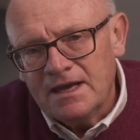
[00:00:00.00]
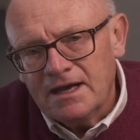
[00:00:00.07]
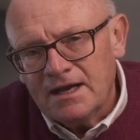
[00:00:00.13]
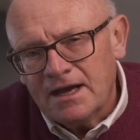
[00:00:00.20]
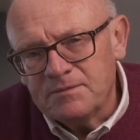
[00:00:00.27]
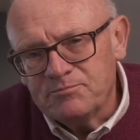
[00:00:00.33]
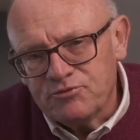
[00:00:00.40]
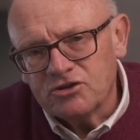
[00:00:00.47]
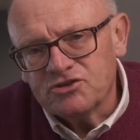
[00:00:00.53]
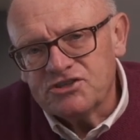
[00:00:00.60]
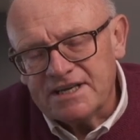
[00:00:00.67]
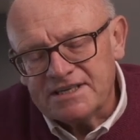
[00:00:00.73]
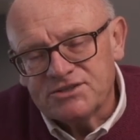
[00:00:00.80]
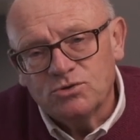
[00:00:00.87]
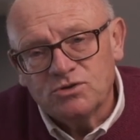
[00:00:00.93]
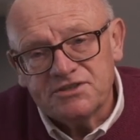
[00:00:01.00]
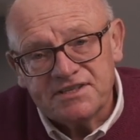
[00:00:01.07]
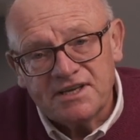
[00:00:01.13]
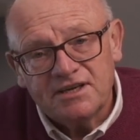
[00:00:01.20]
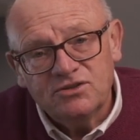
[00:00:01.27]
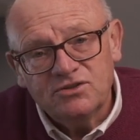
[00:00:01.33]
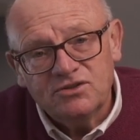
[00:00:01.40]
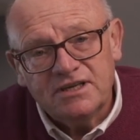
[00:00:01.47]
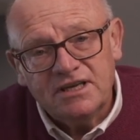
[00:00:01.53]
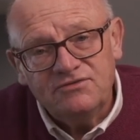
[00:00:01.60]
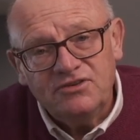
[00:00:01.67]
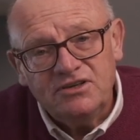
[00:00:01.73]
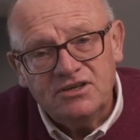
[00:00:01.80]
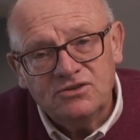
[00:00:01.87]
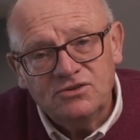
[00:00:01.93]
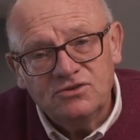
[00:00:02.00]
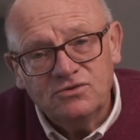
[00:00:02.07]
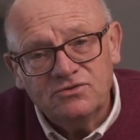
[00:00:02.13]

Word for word: And projects also give you,